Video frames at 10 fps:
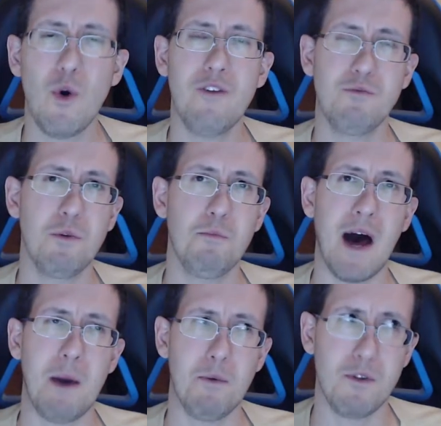from the
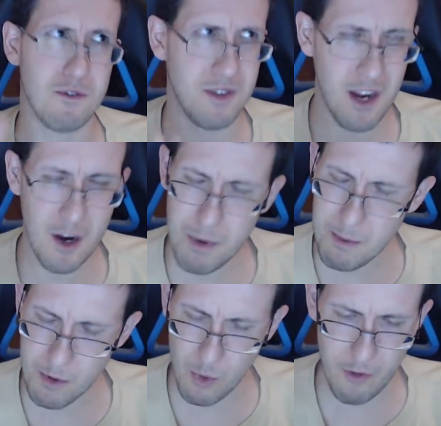Bible or tear
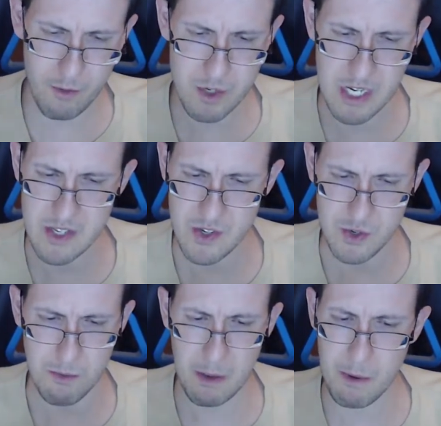people away from Jesus
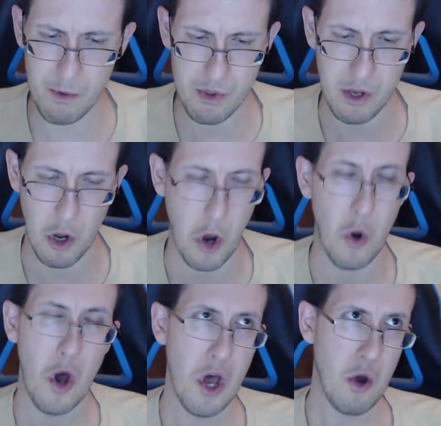or make people think,
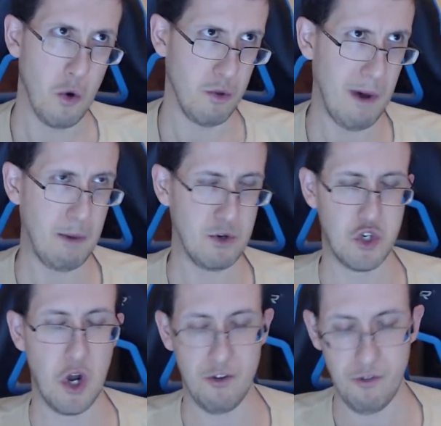oh, well, the Bible's
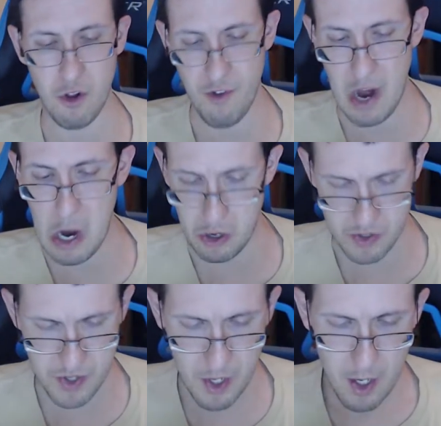chock full of
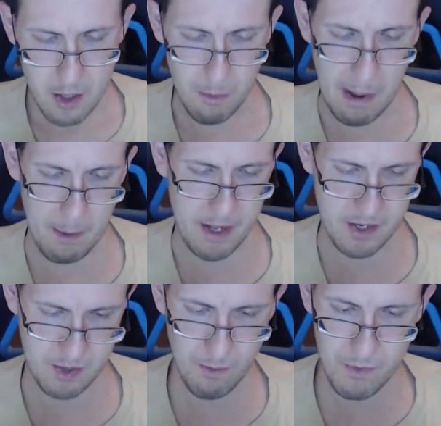errors. The Bible
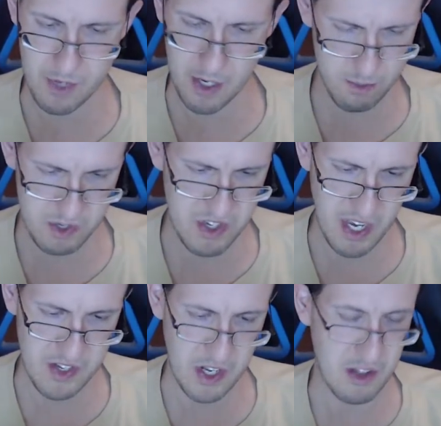has tons of
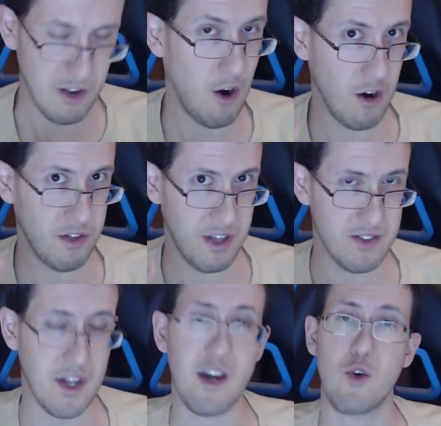mistakes in it. There are things
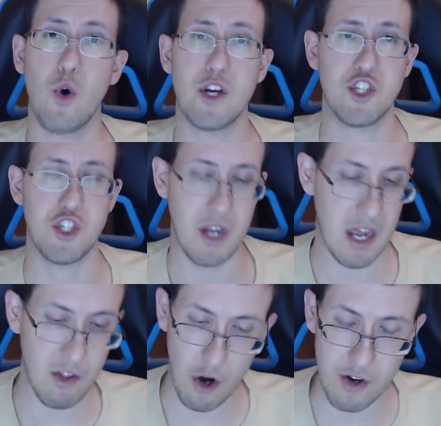that I question,
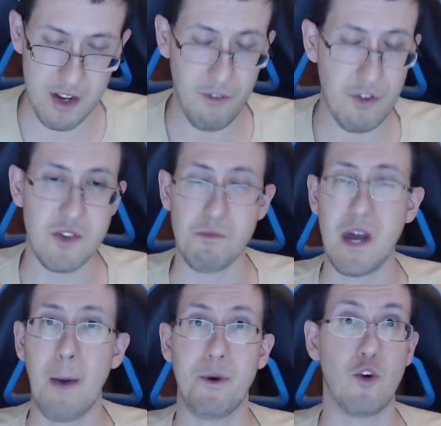and there are definitely some
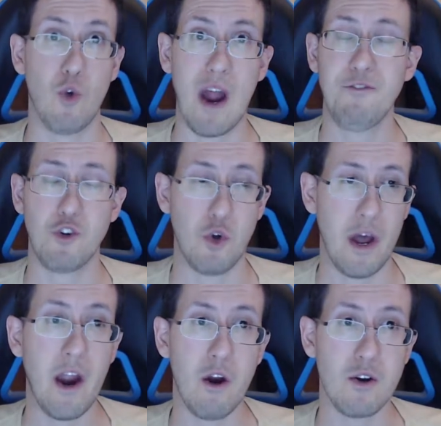typographical
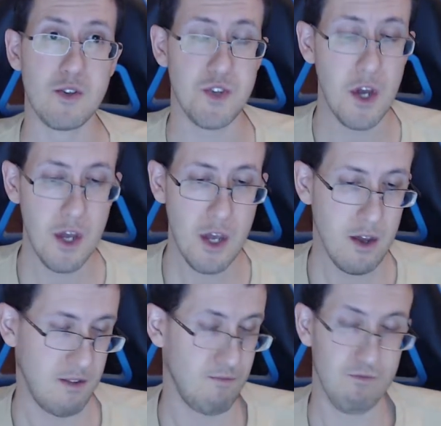errors.
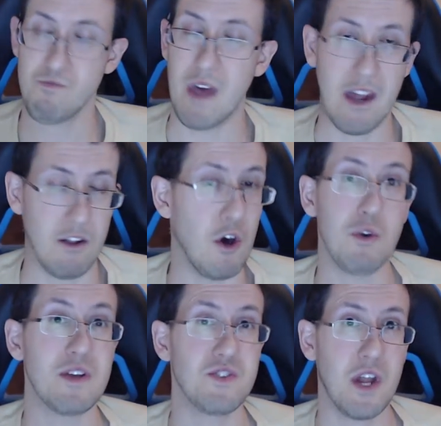And that alone
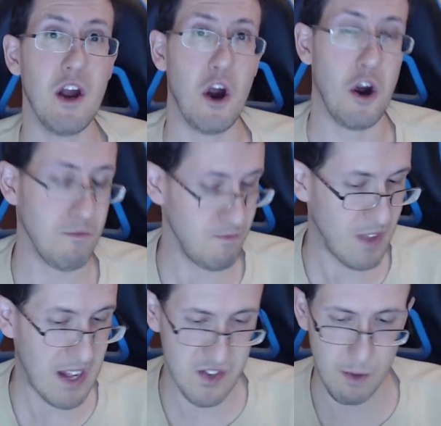is an error.
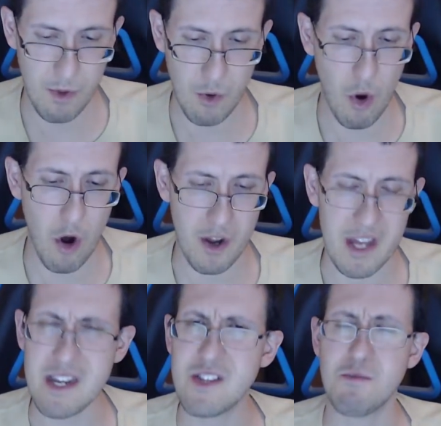That's something wrong, and it
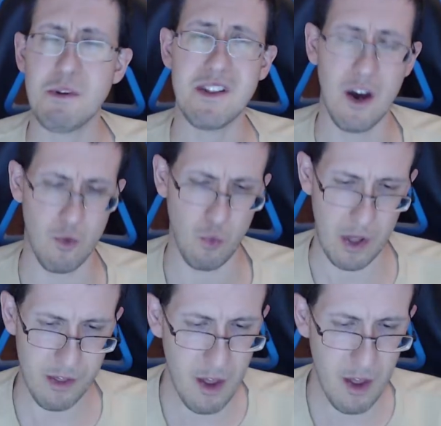needs to be dealt with